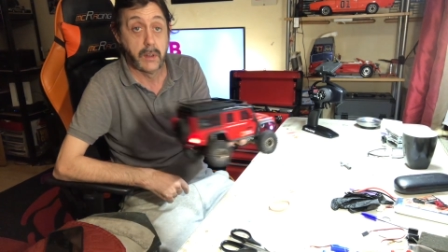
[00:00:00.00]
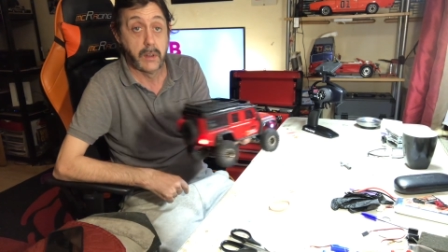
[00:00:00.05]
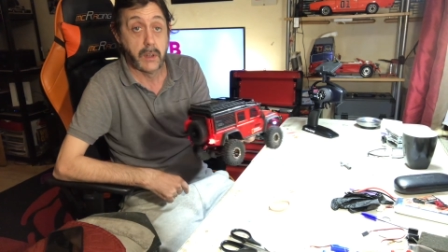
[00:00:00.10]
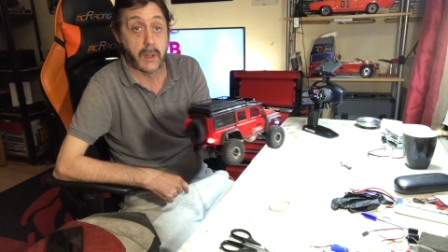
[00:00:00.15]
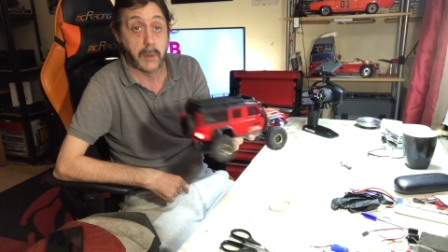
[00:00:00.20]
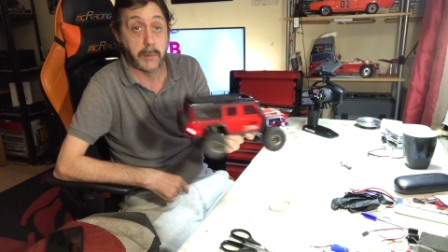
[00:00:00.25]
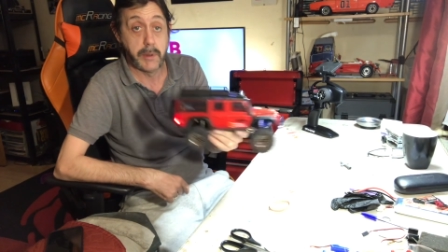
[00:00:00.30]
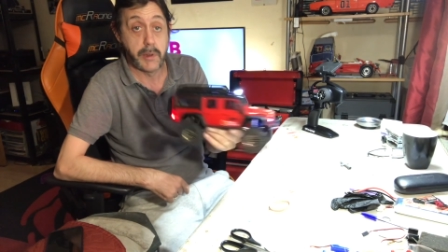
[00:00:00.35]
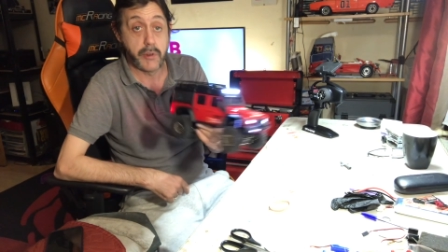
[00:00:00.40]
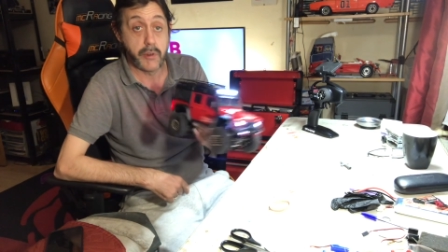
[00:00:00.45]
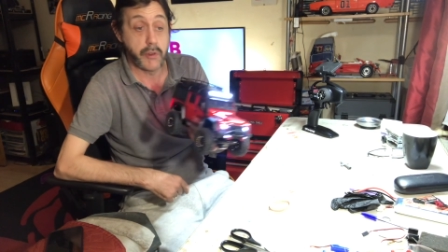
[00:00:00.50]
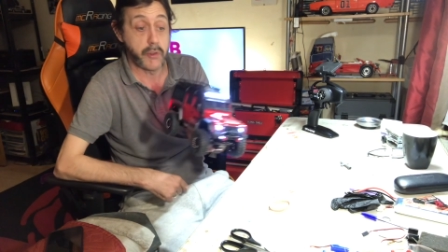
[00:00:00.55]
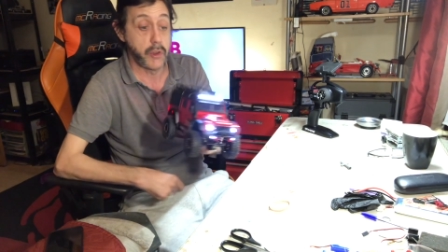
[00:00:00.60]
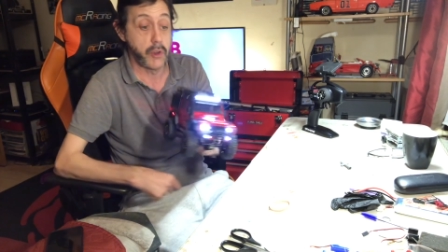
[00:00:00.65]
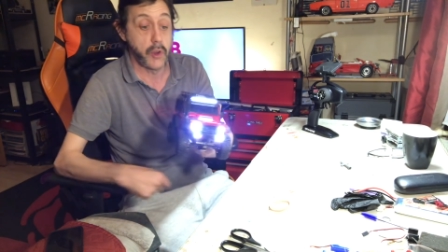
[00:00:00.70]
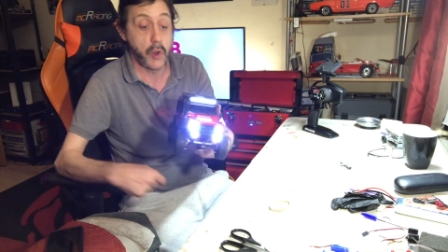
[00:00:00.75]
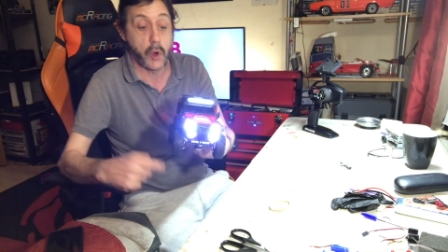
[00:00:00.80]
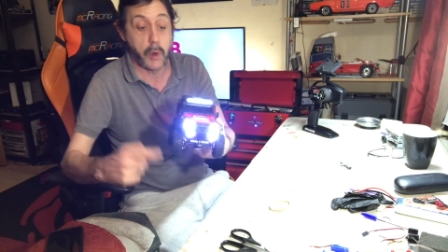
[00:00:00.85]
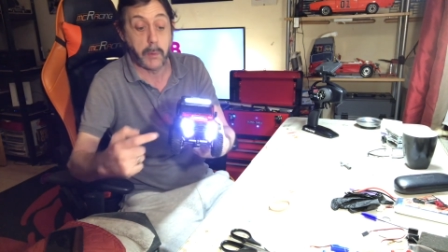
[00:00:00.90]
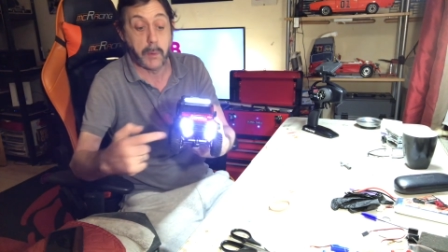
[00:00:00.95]
I mean, just the
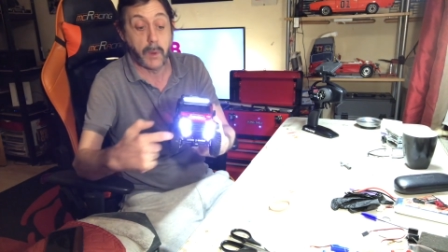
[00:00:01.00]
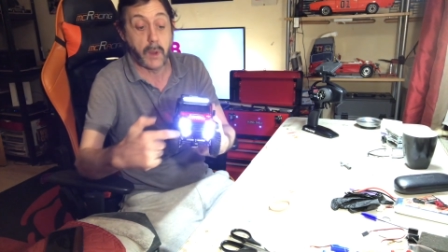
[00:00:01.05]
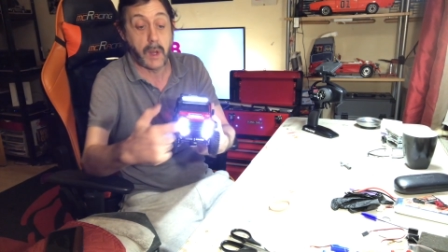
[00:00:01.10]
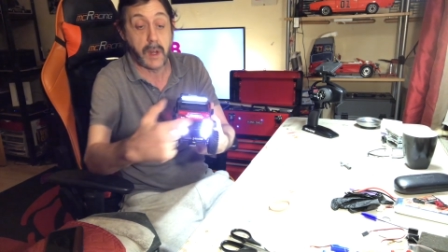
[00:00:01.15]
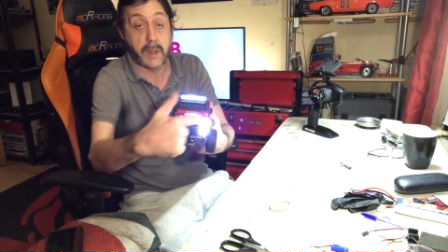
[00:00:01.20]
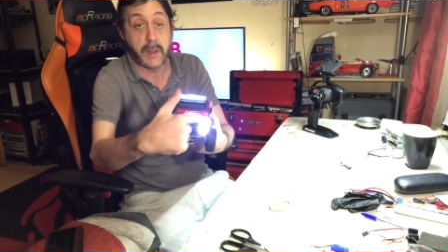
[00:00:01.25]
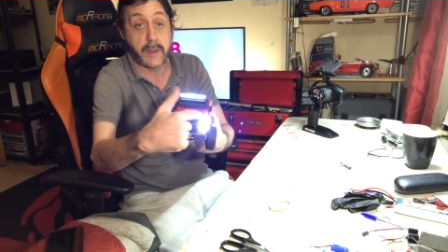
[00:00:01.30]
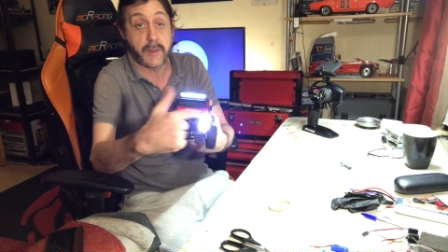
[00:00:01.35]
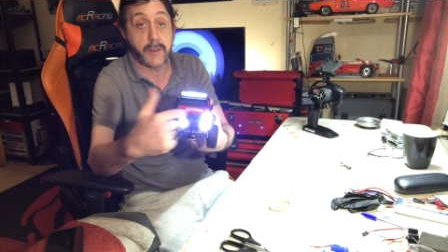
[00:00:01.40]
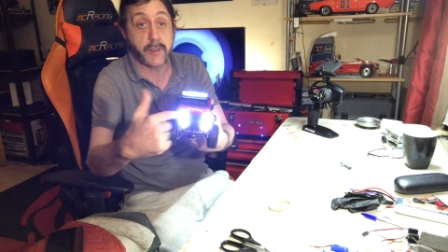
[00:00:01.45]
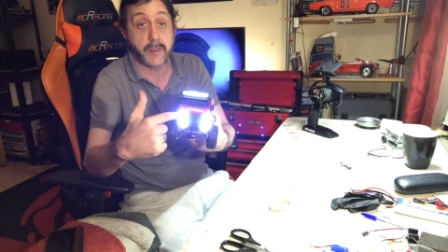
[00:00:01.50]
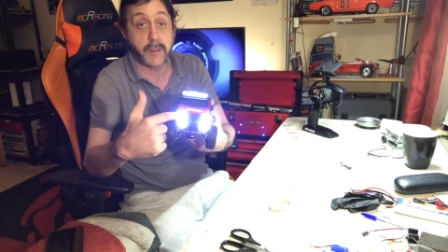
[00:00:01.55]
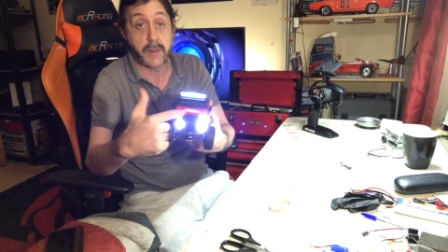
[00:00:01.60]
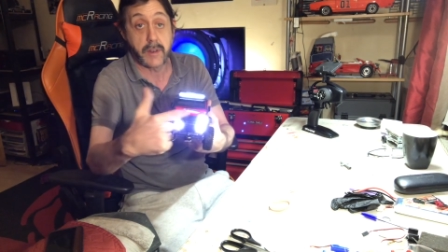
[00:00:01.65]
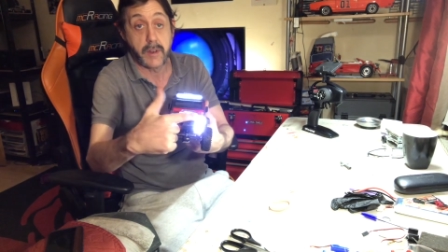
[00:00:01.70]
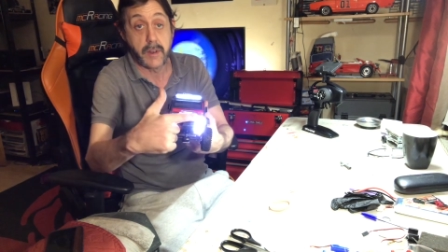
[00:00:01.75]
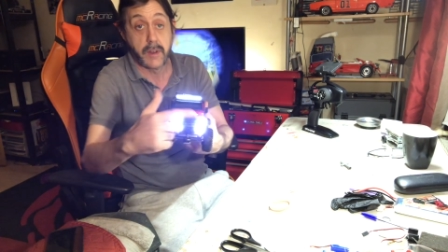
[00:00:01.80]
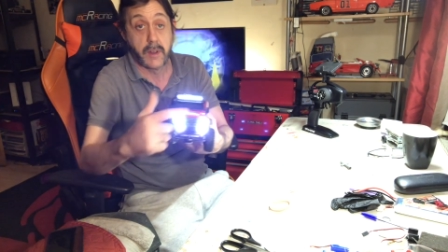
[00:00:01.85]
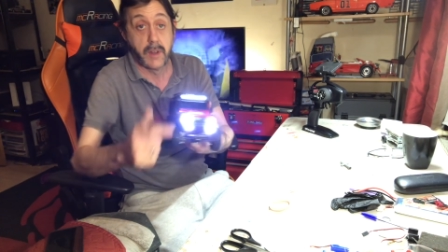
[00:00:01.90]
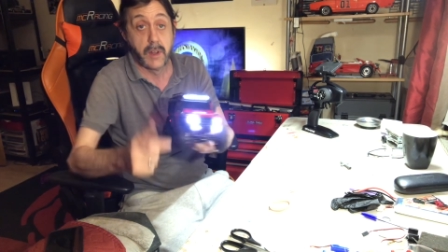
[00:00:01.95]
normal lights
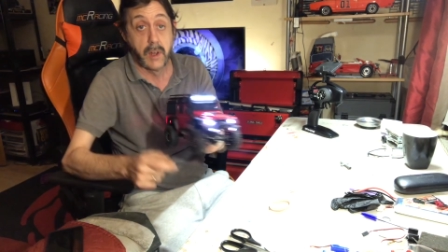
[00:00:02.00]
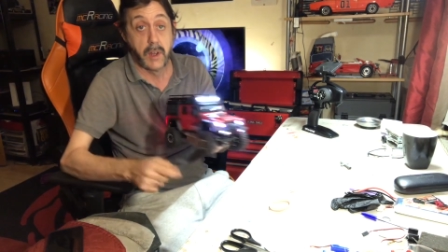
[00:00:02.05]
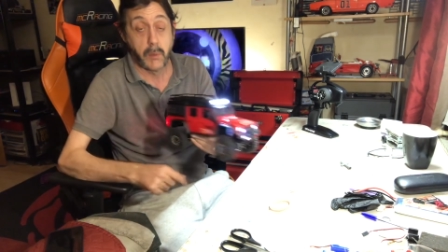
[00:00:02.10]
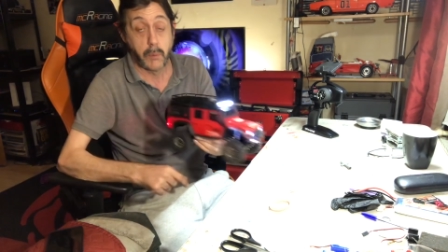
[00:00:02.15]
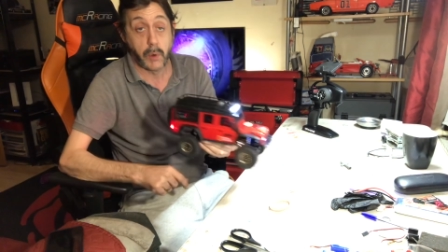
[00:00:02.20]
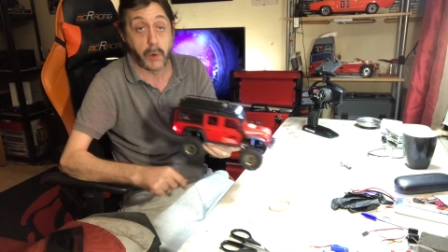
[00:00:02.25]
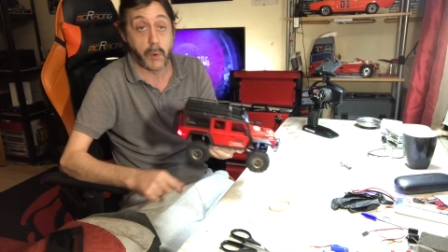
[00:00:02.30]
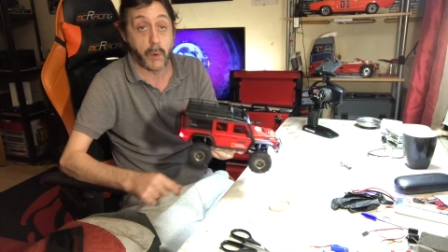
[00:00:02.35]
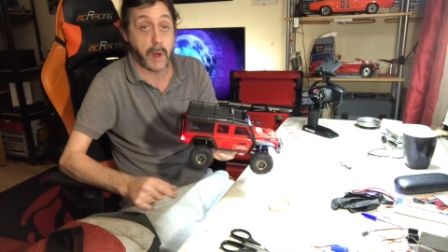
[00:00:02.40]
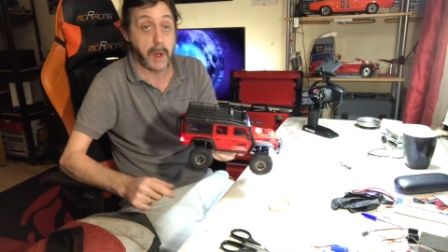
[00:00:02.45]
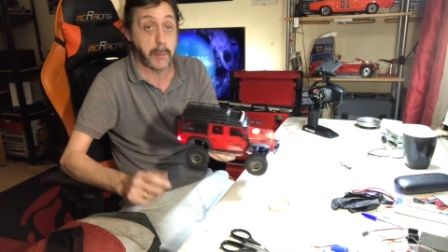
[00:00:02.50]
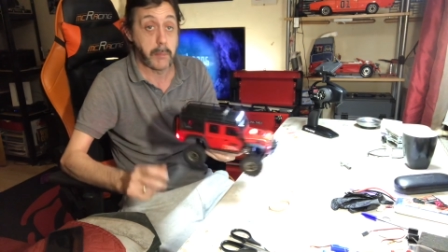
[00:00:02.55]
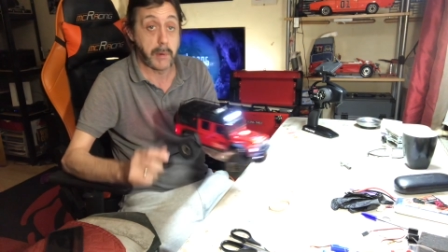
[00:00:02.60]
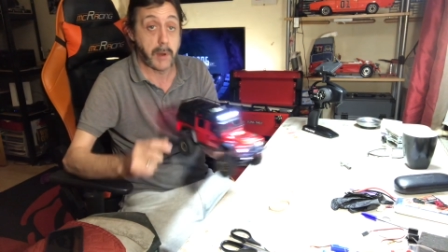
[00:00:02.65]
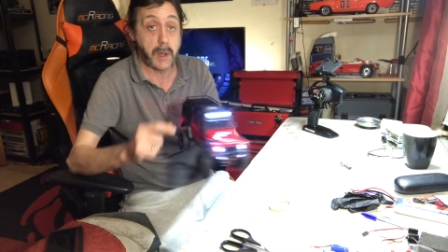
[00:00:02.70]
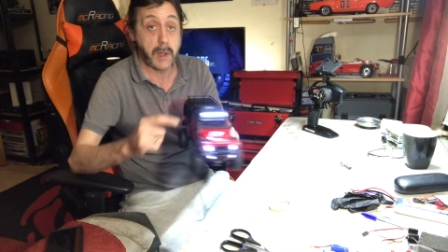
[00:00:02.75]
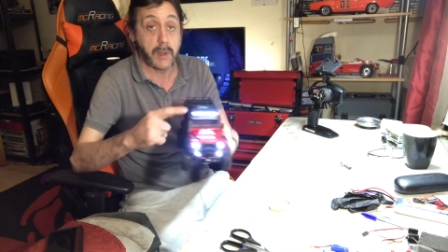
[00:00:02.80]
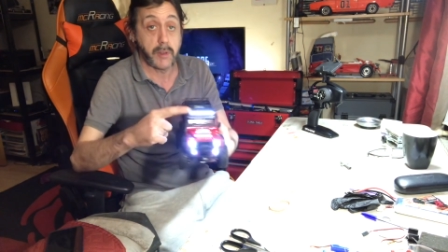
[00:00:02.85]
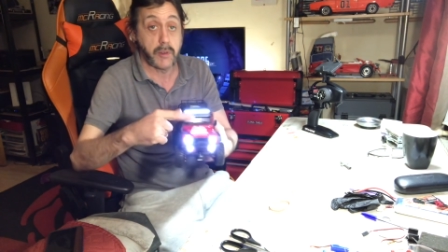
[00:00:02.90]
were quite bright,